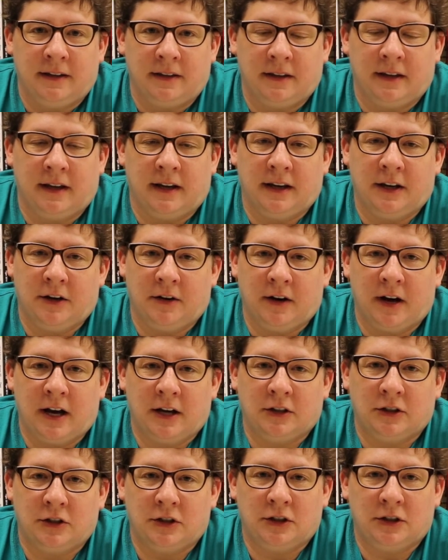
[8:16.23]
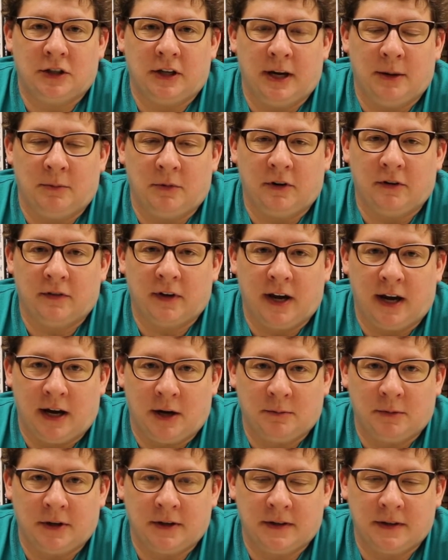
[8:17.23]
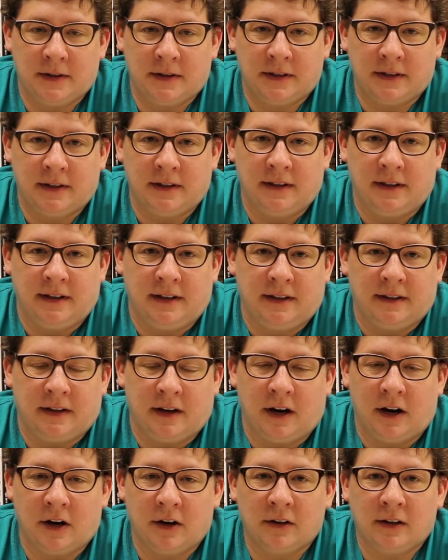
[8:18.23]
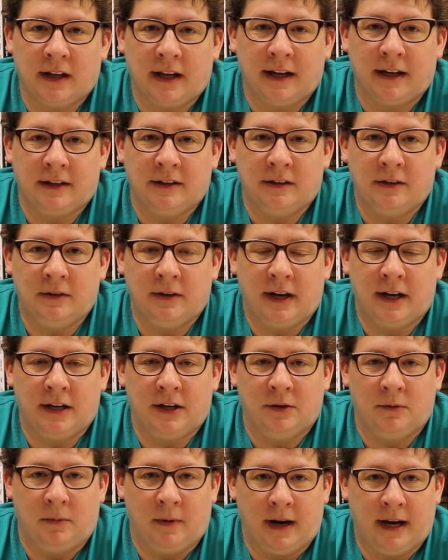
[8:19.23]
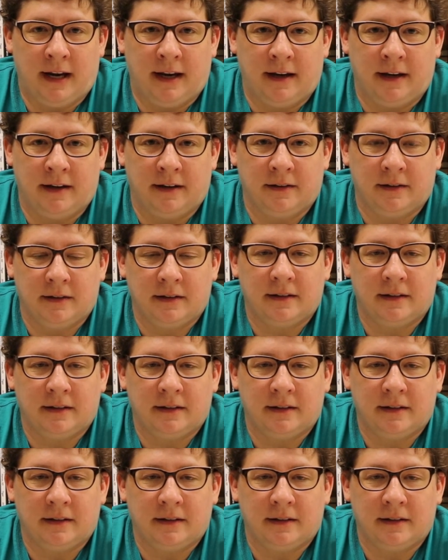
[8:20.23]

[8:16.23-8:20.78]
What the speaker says: the Huron Chamber of Commerce, the Heartland United Way,